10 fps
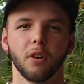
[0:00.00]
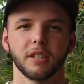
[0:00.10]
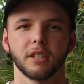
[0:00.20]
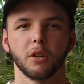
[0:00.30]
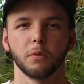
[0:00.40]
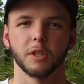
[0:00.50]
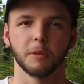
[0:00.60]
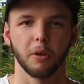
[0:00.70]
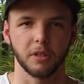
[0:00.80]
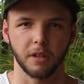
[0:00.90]
nice little
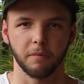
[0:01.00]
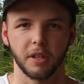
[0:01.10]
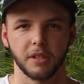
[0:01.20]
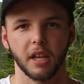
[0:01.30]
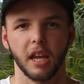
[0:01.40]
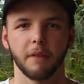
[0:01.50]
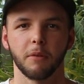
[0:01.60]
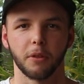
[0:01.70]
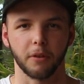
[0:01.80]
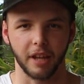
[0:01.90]
responsiveness
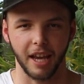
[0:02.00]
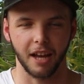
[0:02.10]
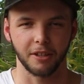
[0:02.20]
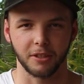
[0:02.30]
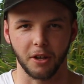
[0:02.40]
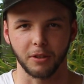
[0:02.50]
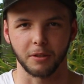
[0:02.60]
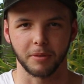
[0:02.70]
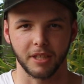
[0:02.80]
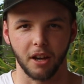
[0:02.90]
even through your outer soles
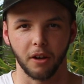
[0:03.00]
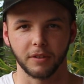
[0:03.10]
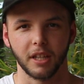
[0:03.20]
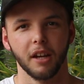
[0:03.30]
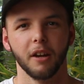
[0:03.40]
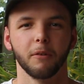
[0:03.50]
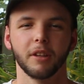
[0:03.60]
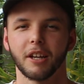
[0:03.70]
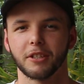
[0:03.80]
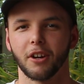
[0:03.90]
themselves.
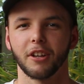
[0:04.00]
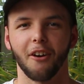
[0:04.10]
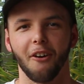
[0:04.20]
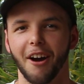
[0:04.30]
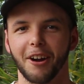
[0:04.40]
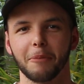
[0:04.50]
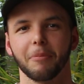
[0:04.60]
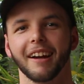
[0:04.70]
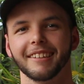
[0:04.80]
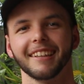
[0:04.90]
With those kind of higher
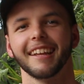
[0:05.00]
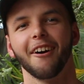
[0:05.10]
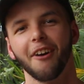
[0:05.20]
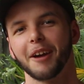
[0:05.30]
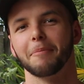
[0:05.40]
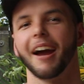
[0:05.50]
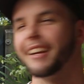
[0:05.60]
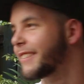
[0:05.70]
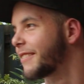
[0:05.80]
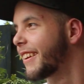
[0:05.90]
abrasive, they're higher
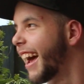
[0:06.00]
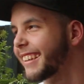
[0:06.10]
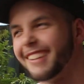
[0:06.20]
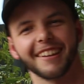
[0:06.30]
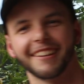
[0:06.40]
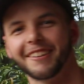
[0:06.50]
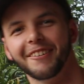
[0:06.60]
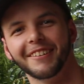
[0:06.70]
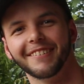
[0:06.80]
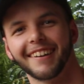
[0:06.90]
abrasive, has nothing
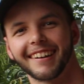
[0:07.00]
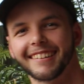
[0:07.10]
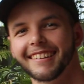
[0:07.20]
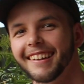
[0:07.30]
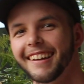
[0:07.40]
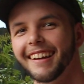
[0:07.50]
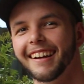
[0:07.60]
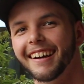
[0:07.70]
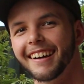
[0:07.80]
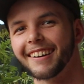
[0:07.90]
to do with the fucking
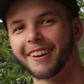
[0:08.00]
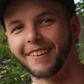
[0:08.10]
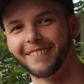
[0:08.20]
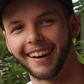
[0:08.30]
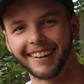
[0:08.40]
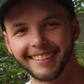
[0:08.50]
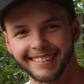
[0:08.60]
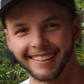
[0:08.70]
kookaburra.